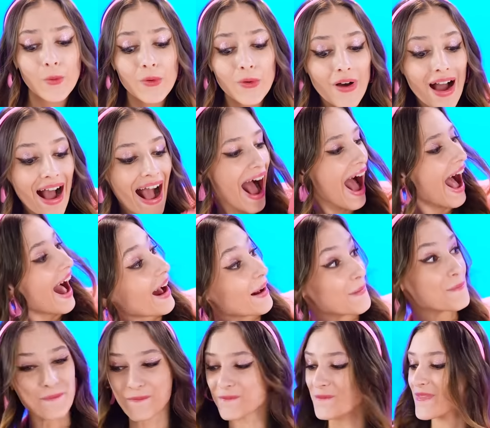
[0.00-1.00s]
see how this
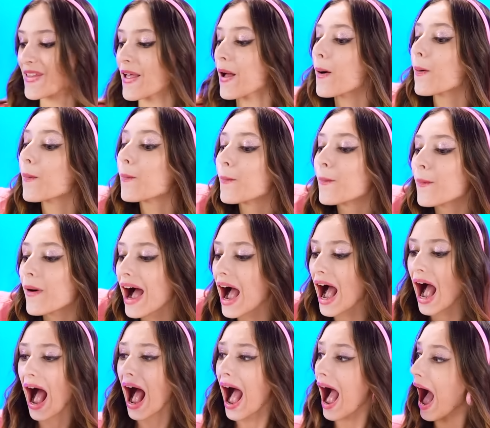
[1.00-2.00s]
turns out. I
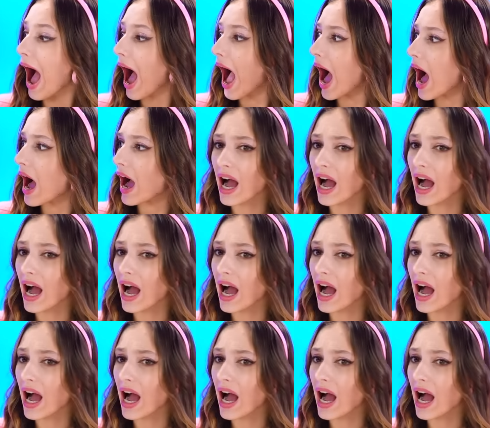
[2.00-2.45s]
see no huggy